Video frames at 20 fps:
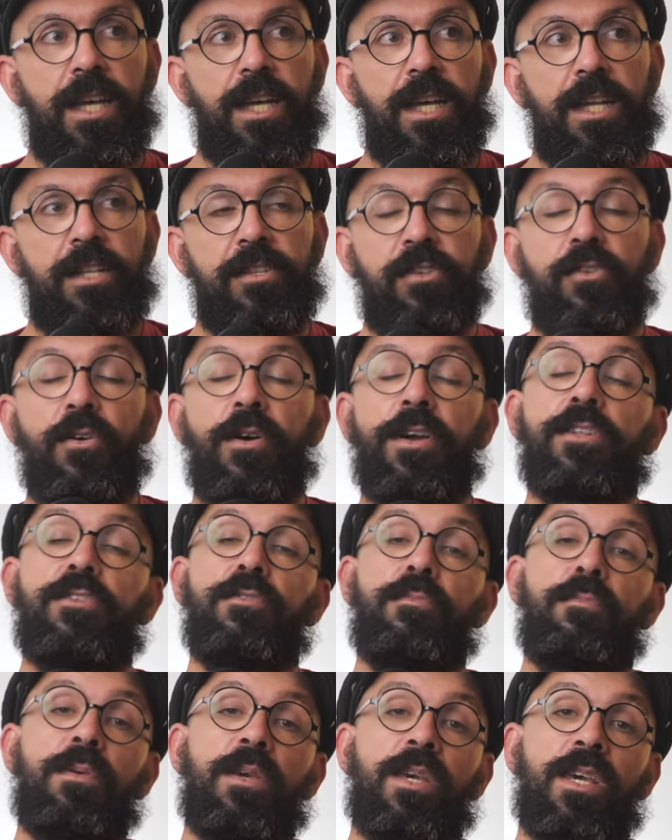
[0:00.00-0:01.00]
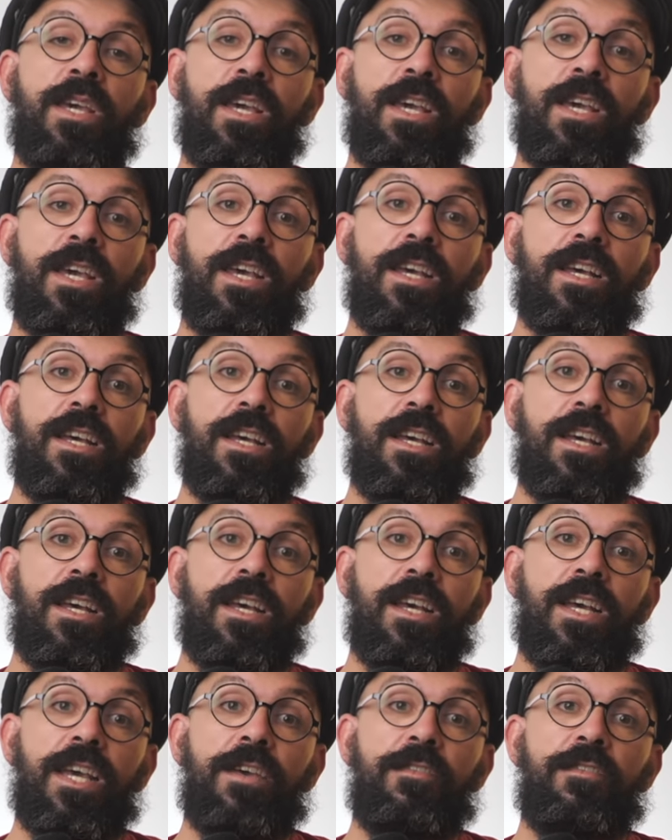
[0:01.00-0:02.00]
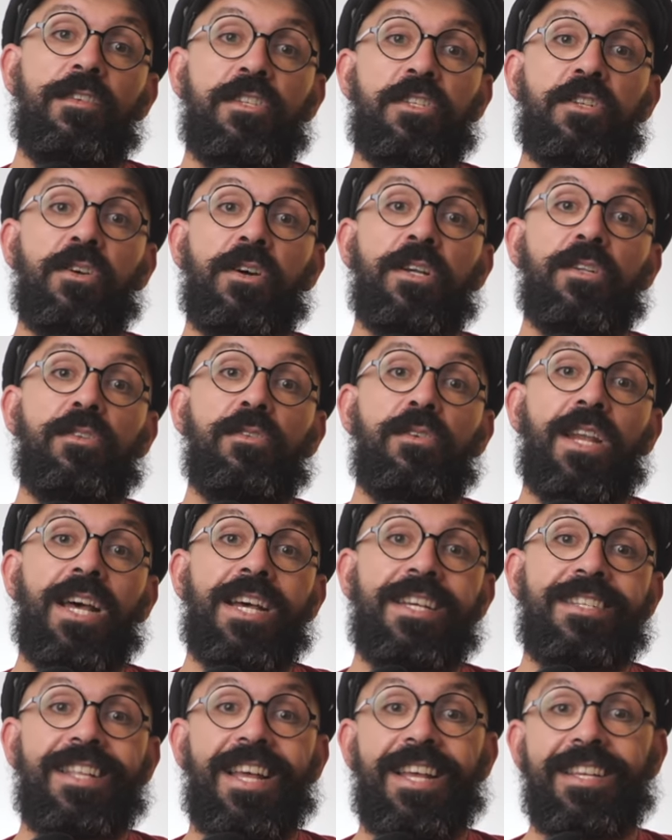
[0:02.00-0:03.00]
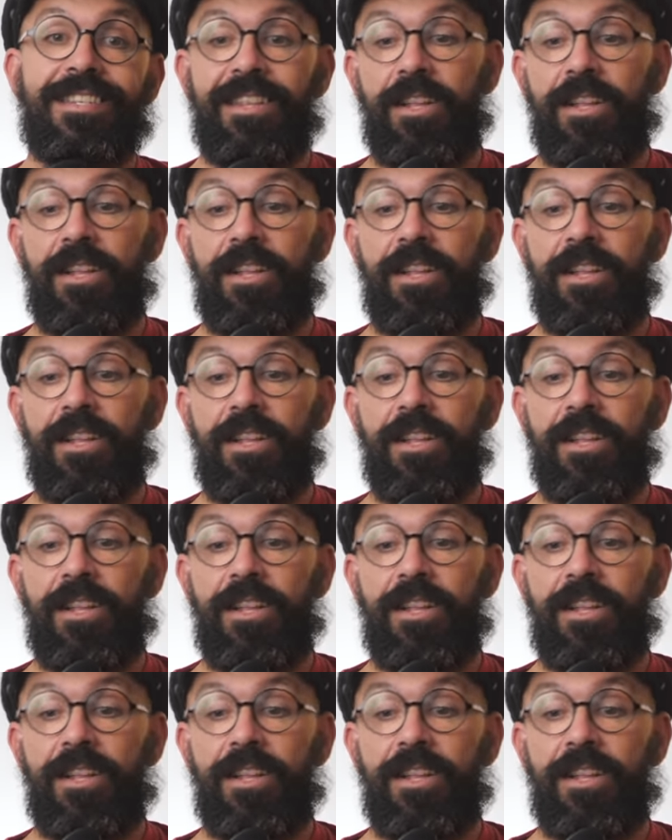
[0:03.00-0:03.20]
it's going to be if it's going to last as